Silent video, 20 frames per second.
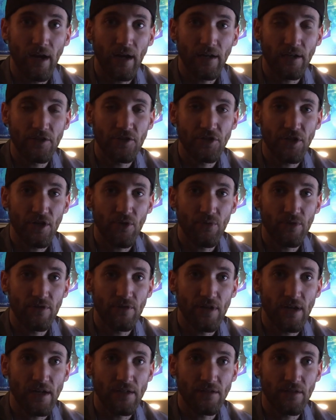I can share with you
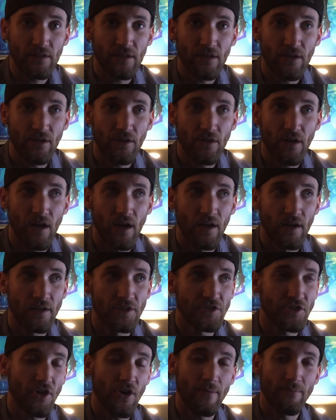guys on there
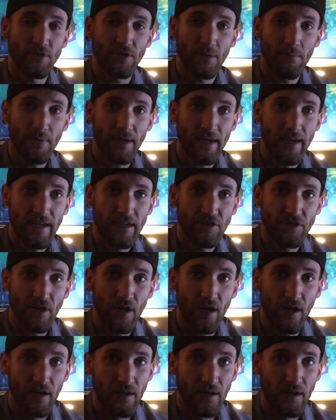and share them to the page.